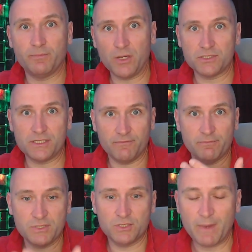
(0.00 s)
positive
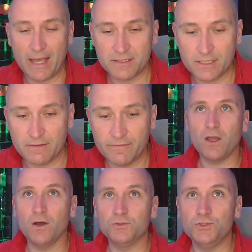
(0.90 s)
perspective
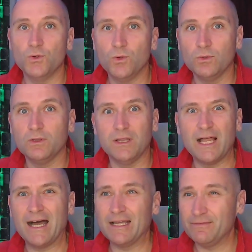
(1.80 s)
on your
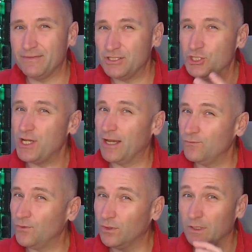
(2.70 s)
life in general,